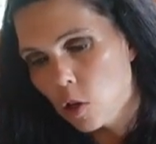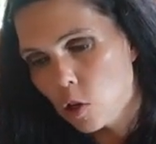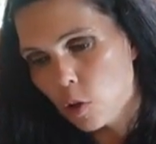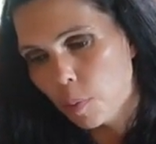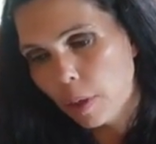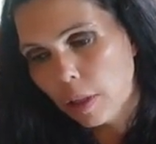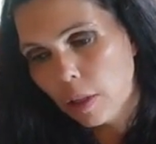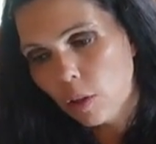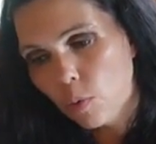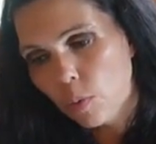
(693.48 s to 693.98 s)
So
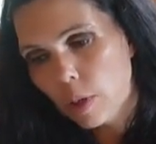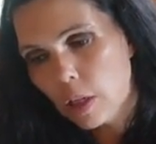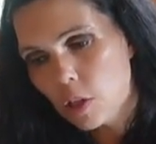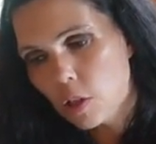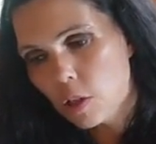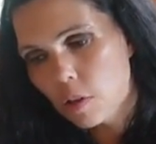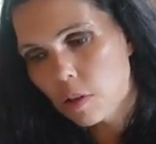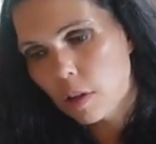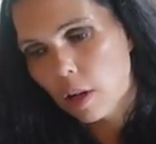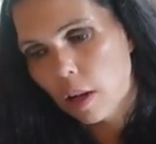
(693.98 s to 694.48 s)
many
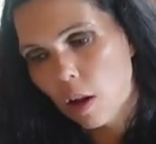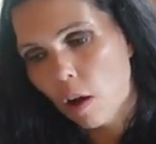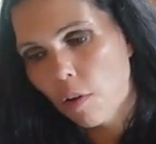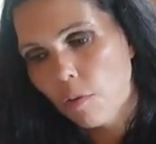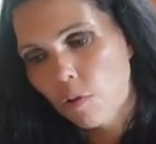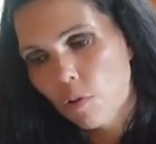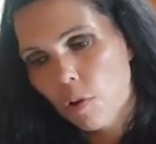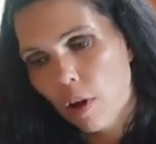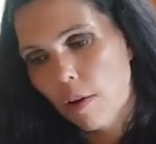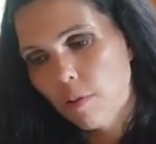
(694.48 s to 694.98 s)
Norwegians
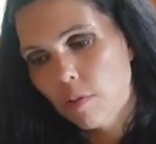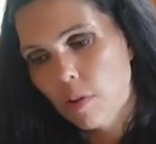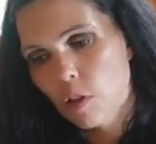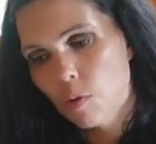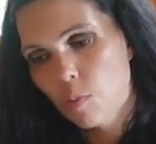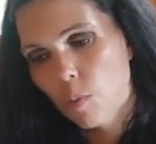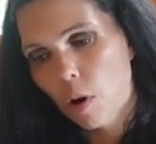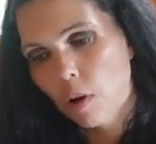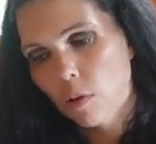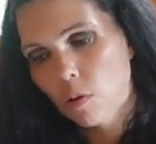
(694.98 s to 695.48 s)
love to have
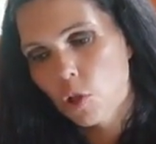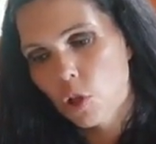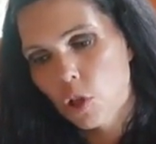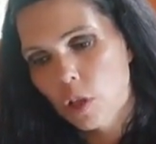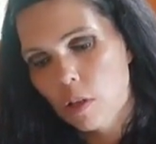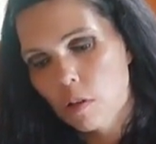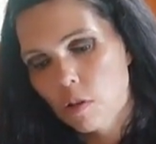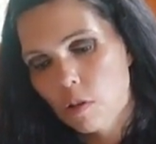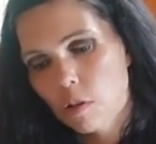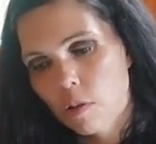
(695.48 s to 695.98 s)
this brown
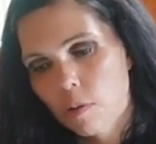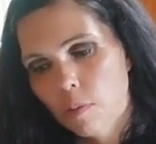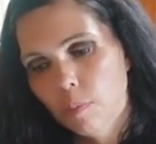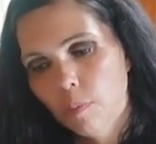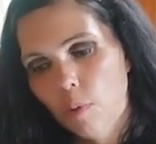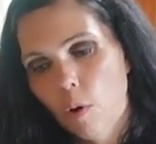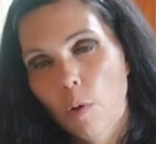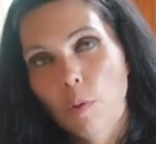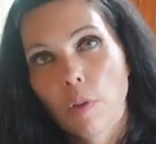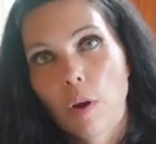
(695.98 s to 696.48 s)
cheese
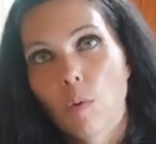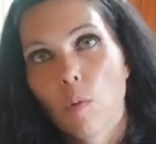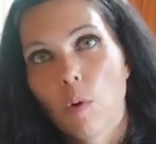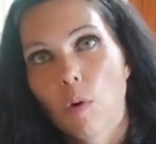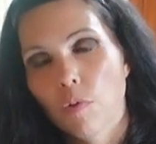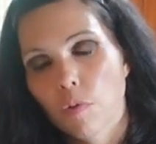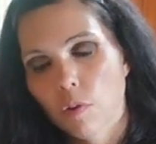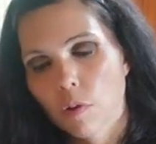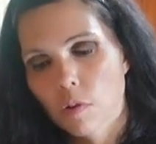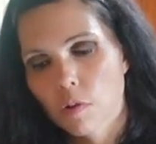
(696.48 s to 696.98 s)
on their
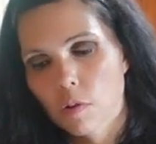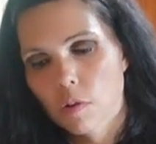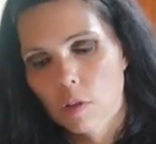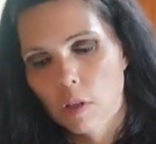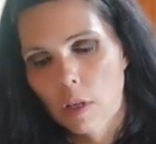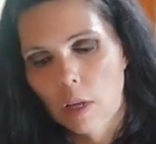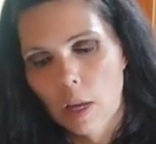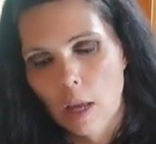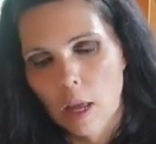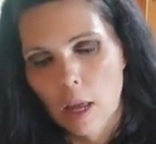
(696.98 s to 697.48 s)

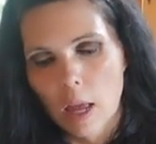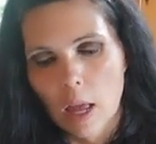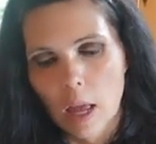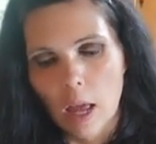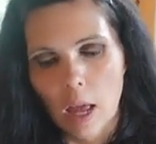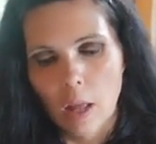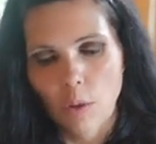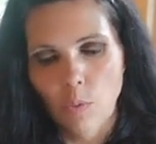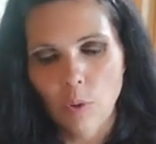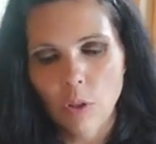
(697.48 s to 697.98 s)
waffles.
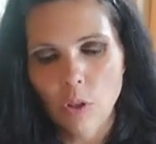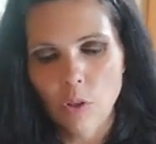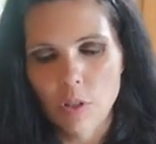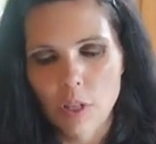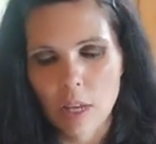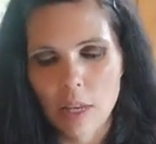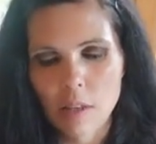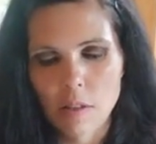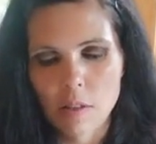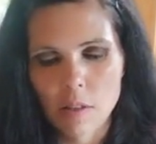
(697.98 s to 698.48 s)
And when you
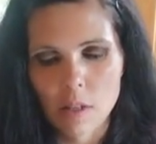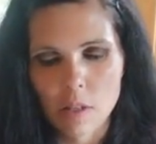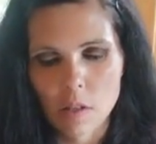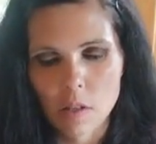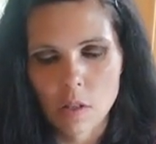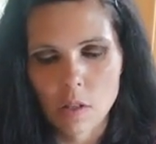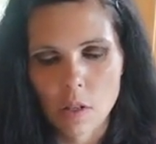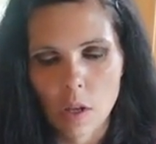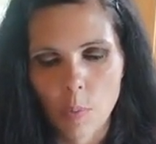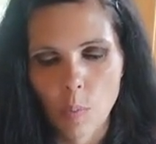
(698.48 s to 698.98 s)
taste
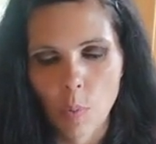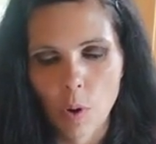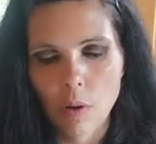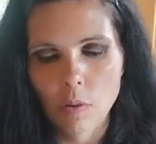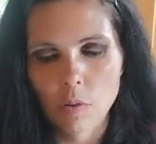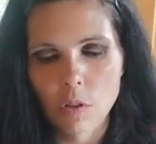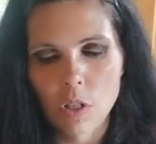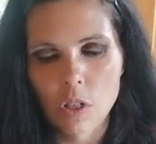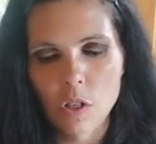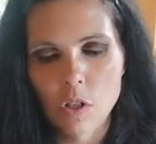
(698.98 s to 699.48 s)
this
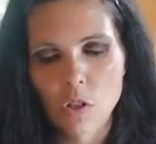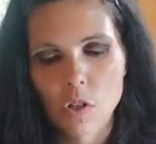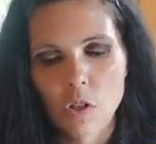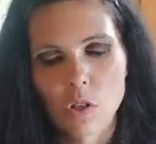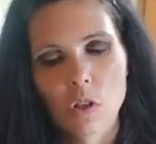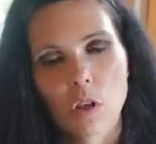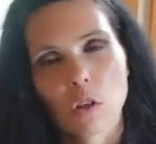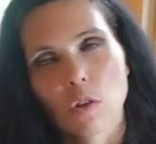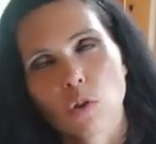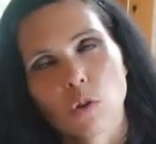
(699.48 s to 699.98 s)
brown
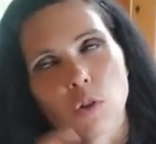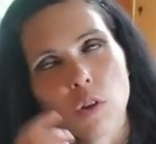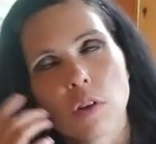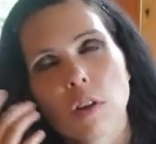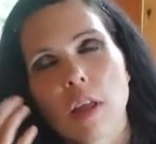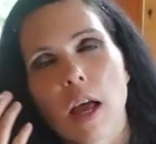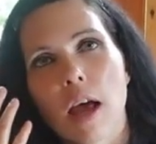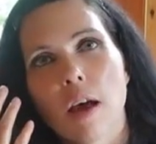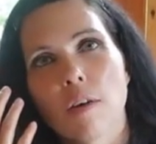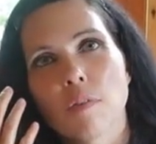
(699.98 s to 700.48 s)
cheese, do
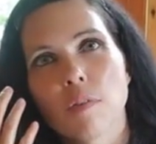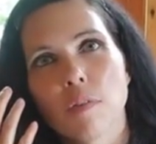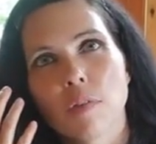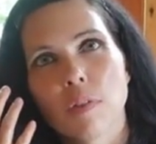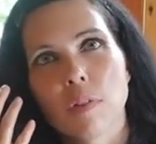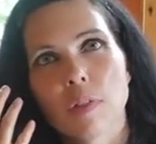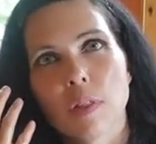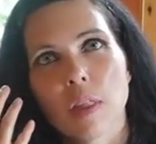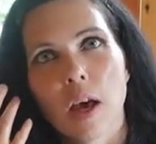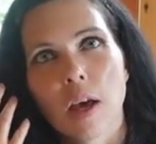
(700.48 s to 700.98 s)
not have
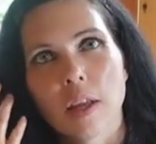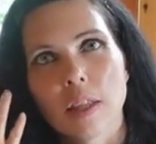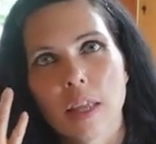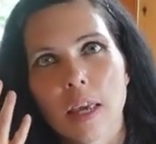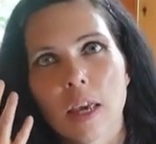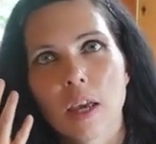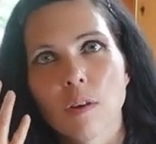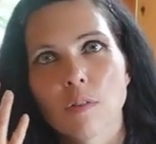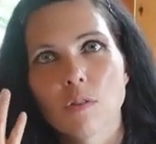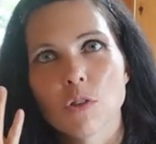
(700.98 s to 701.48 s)
the
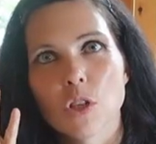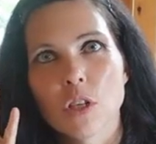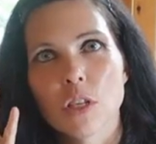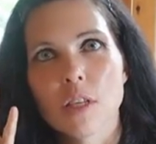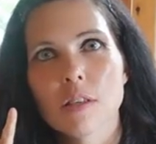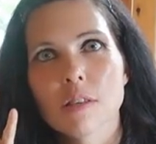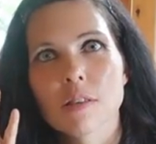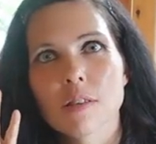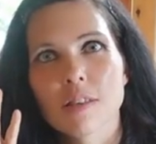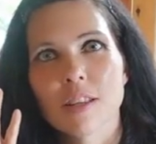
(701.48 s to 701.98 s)
idea of
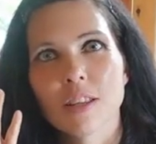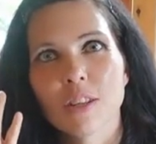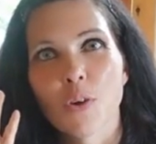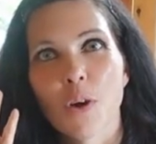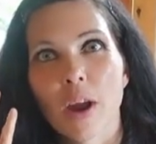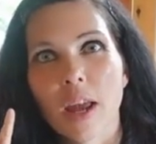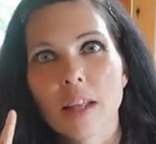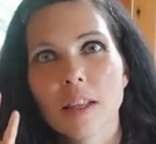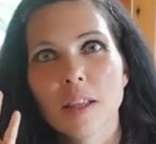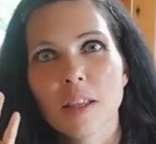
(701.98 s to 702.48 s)
cheese in
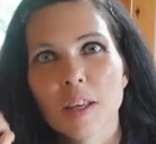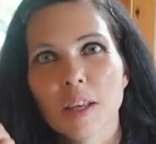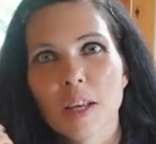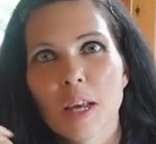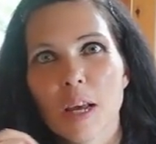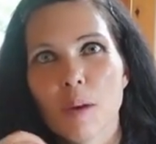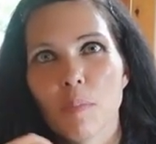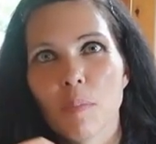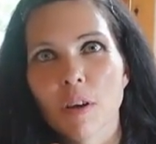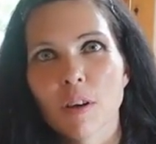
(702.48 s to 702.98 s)
your head,
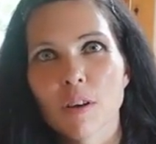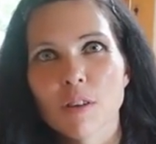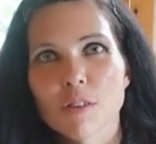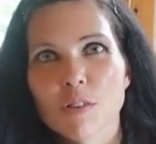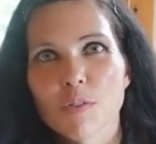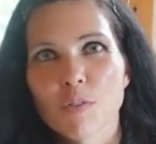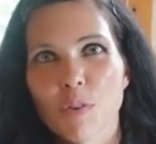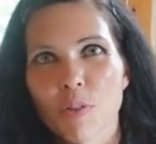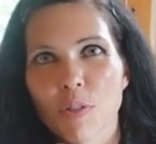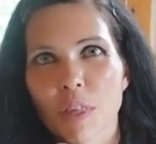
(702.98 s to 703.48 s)
because
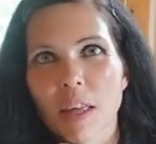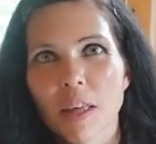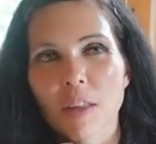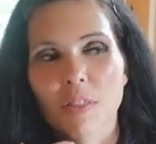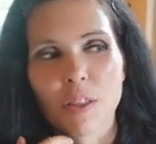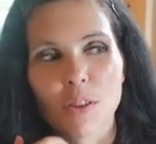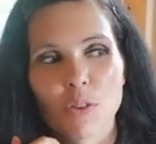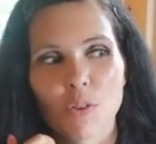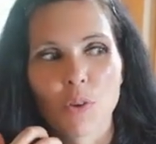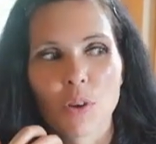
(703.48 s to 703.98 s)
if you
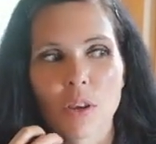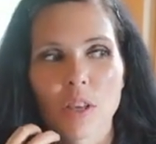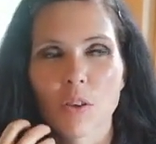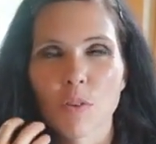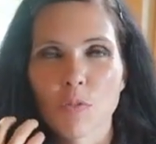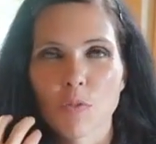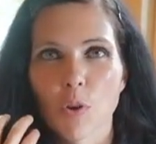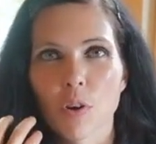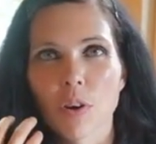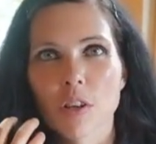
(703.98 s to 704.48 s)
think that
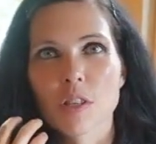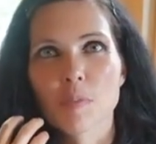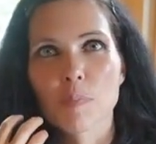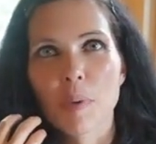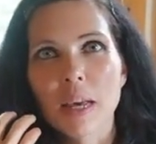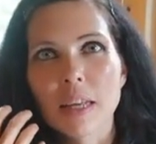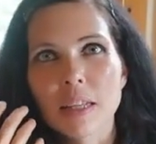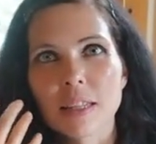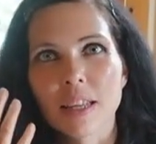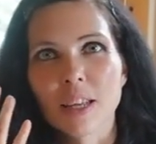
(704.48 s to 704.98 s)
if you're
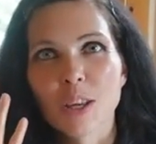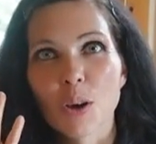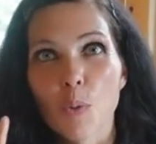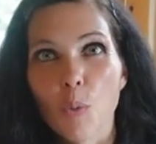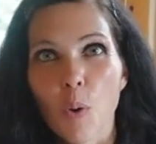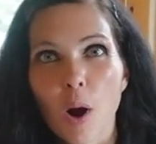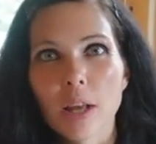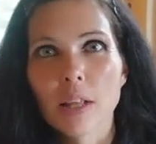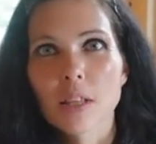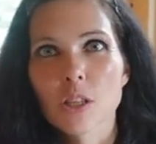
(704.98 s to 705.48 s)
expecting a
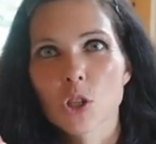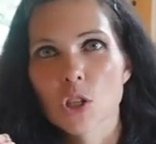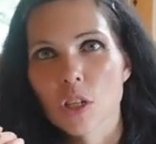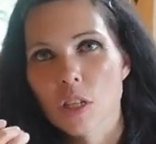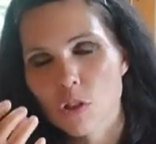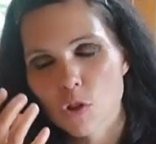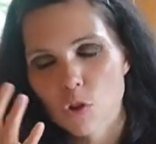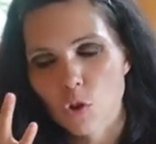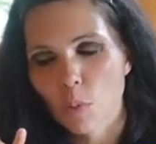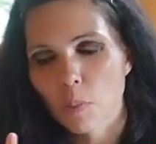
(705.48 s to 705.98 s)
white
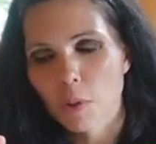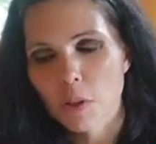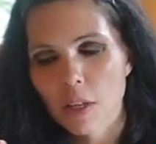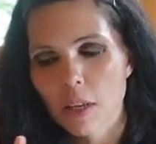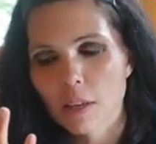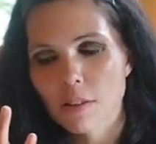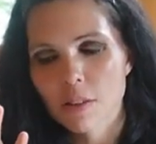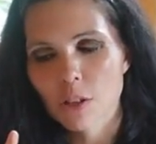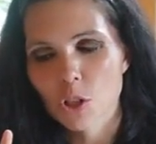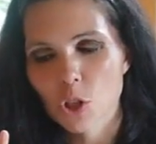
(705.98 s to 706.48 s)
cheese, normal
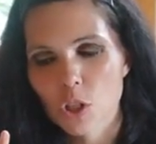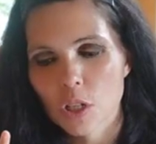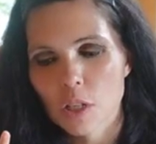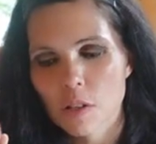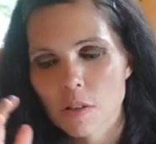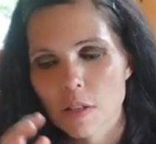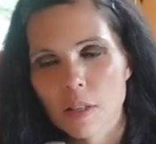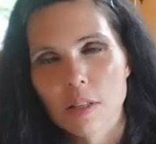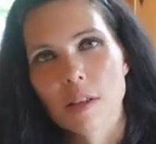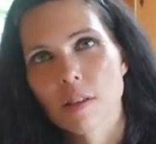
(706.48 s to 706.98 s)
tasting
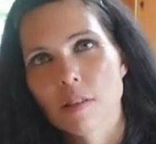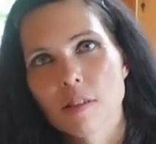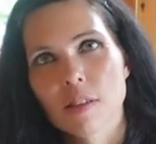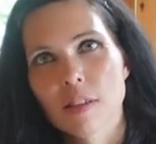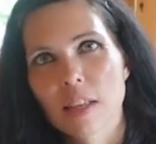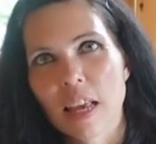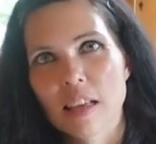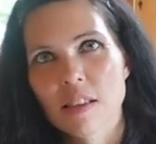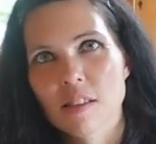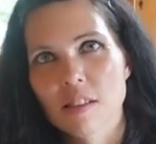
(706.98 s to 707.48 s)
cheese, it
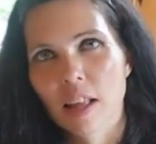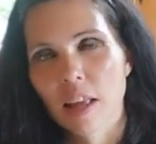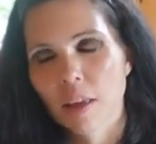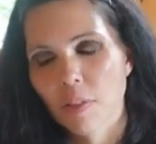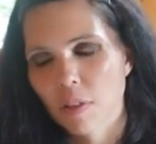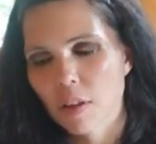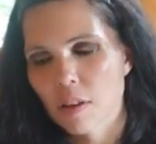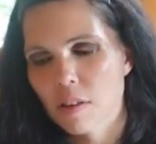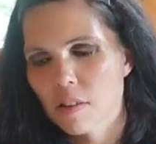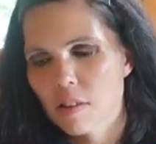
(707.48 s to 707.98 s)
doesn't taste
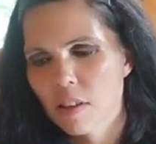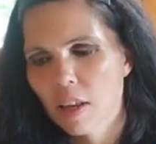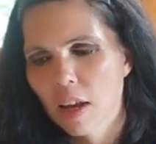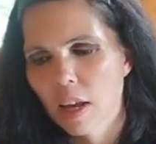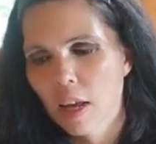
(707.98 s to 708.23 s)
like this.